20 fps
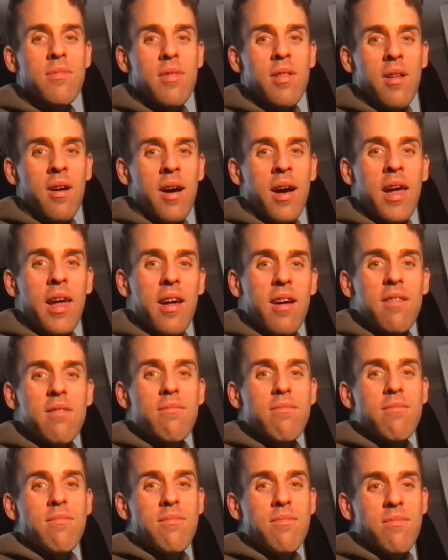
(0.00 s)
like
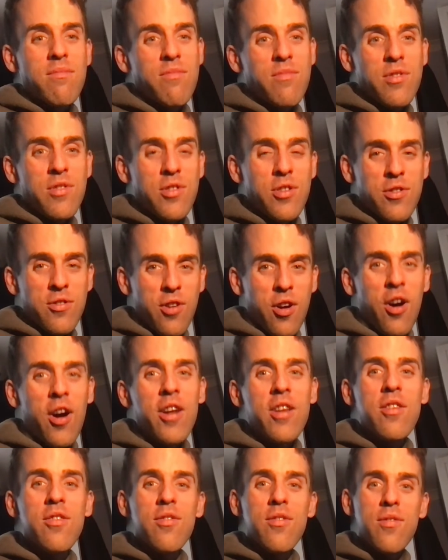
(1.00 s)
just
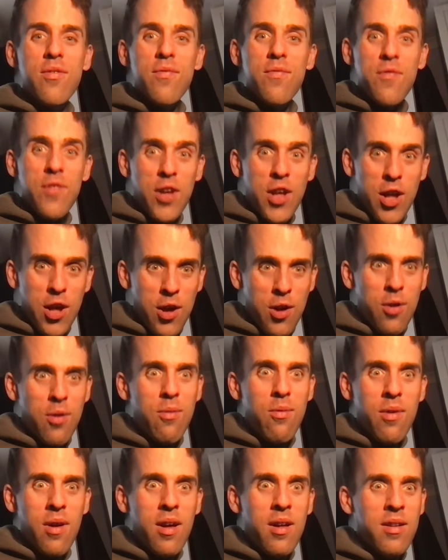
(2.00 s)
guidance for
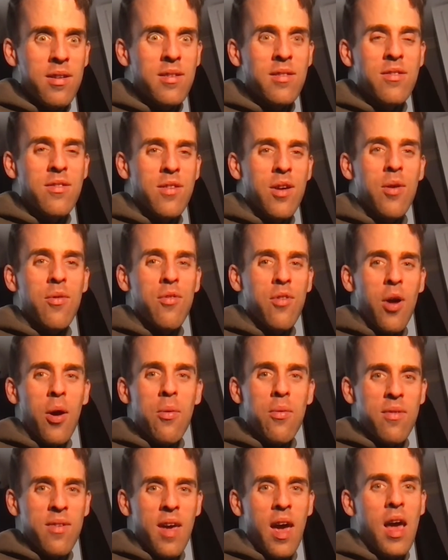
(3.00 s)
you and so
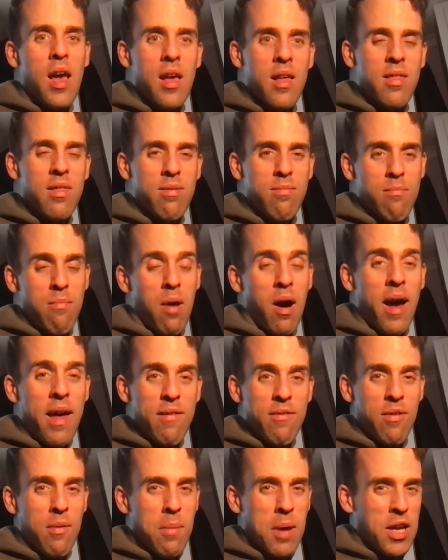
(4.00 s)
don't take my
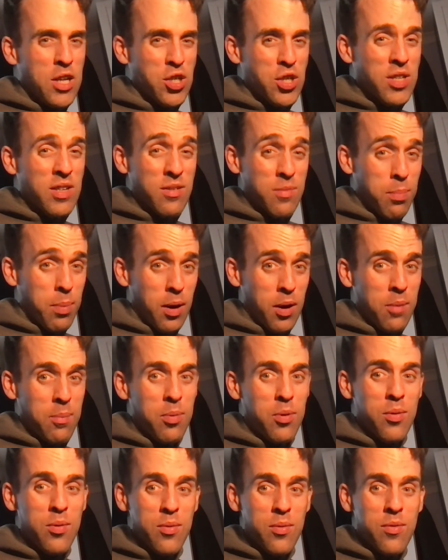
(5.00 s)
information as
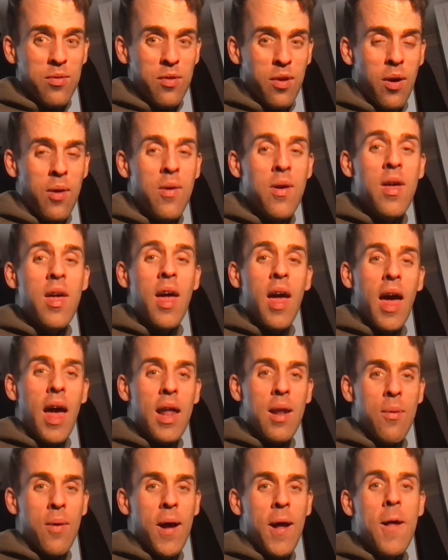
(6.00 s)
bible so
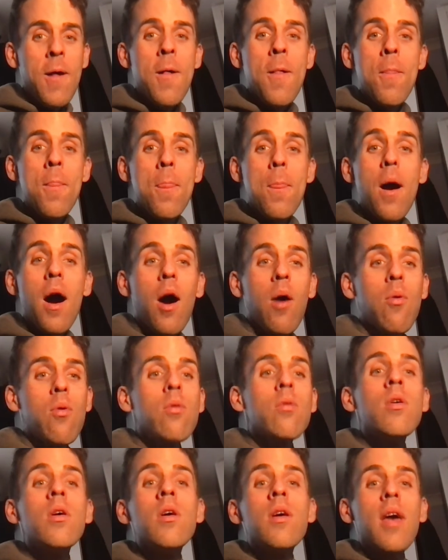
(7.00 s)
anyway i
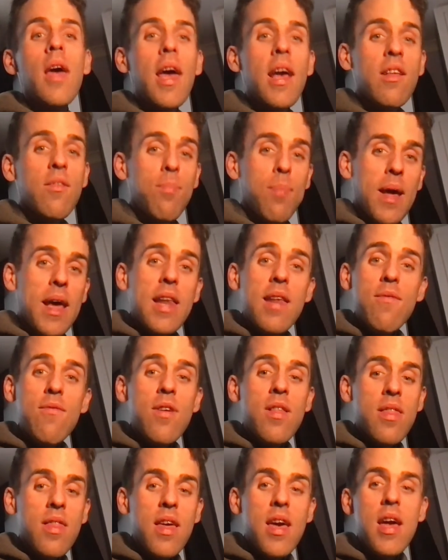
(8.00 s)
will explain
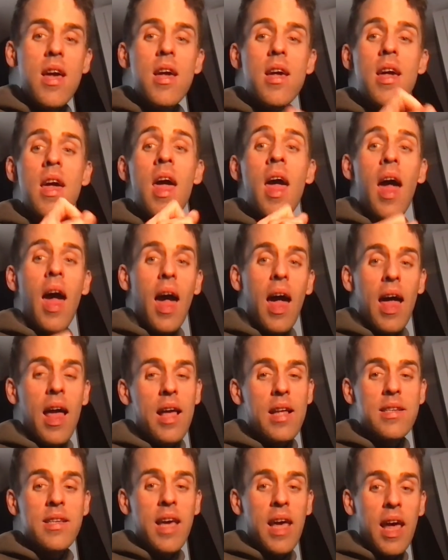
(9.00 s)
everything
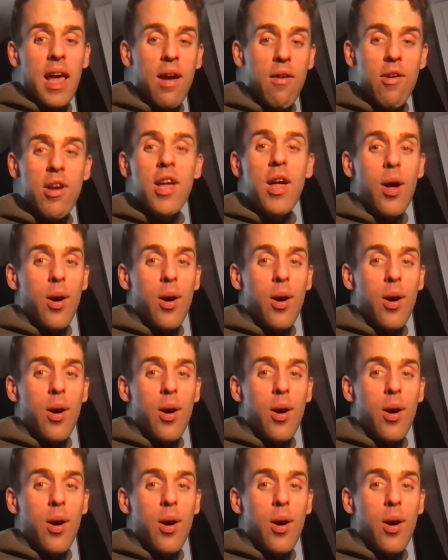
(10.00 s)
and here it